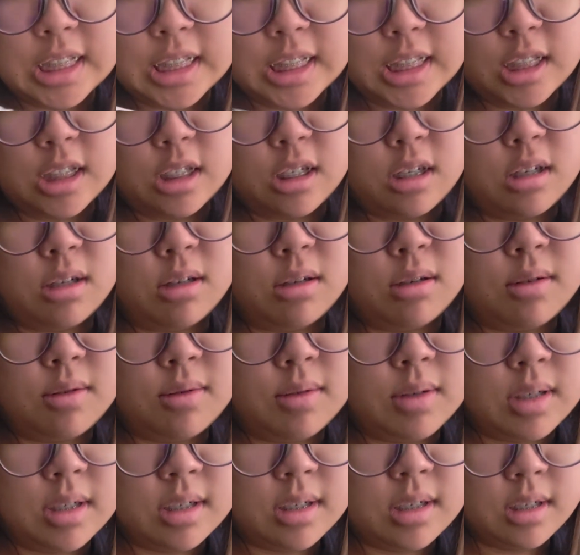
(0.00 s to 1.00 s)

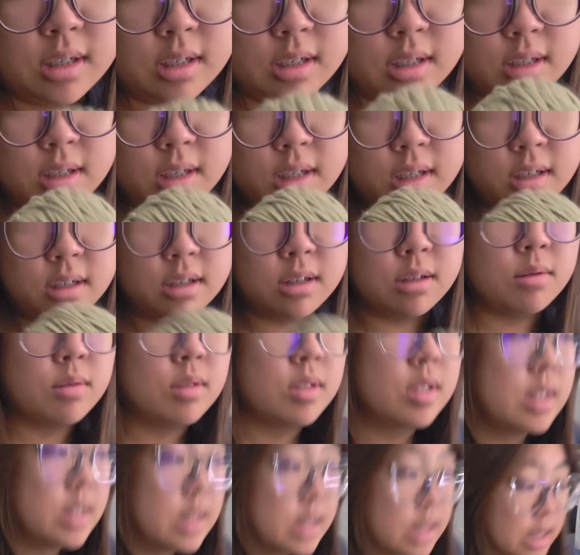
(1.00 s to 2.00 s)
So I don't know,
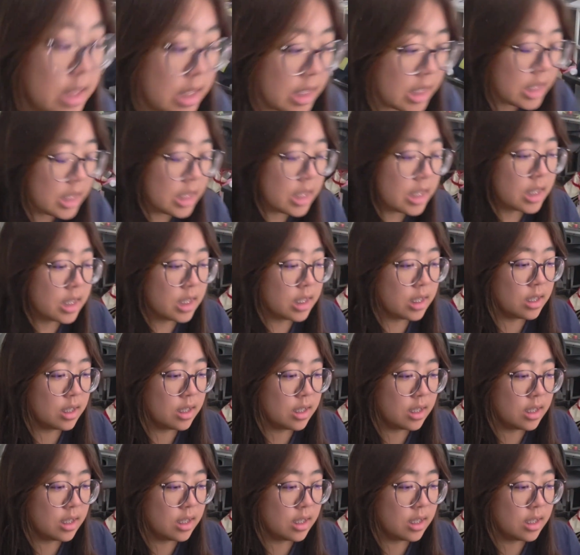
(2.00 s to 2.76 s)
we'll see.